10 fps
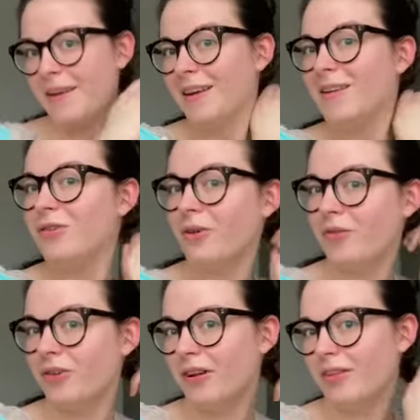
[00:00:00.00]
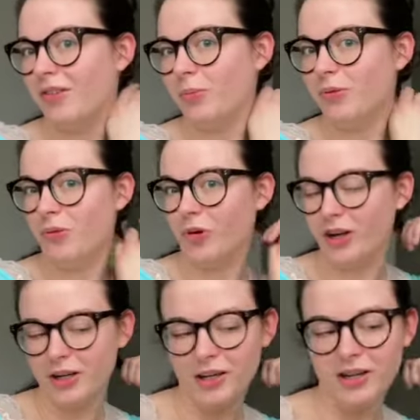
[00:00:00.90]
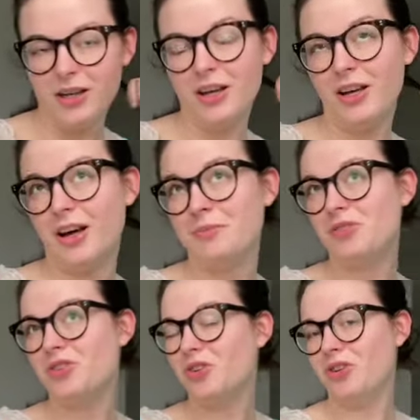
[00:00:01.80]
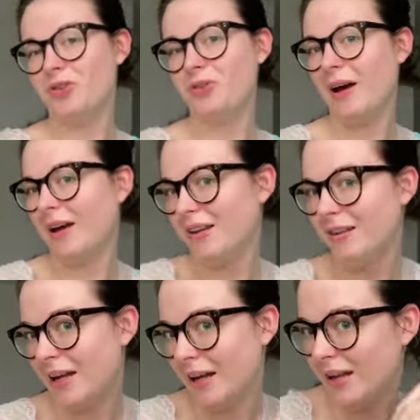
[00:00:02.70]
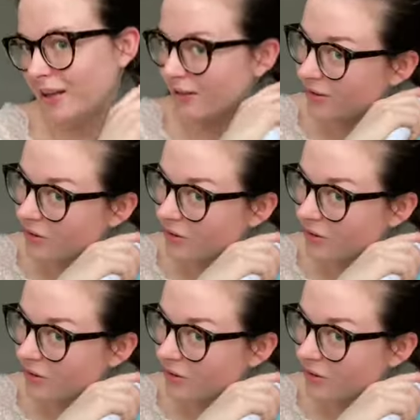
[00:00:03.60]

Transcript: you've ever done this before, I'm sure you have had a day